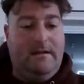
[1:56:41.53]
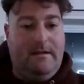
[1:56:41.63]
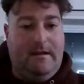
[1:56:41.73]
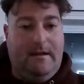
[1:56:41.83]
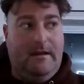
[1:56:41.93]

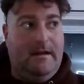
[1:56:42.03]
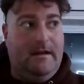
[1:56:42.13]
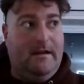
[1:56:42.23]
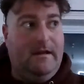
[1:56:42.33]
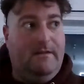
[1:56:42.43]

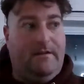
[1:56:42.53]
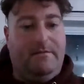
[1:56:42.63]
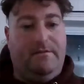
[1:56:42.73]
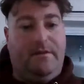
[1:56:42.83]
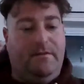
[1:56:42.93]
When it
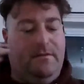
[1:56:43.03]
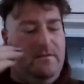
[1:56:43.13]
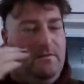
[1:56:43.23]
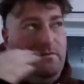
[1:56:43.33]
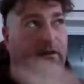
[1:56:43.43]
comes to
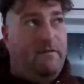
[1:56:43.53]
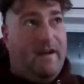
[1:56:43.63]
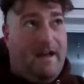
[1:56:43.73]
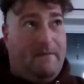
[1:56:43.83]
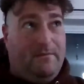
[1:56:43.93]

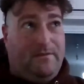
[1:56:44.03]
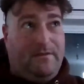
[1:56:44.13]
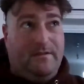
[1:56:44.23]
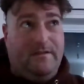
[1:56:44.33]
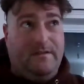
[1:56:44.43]

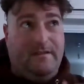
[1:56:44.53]
Wolverhampton,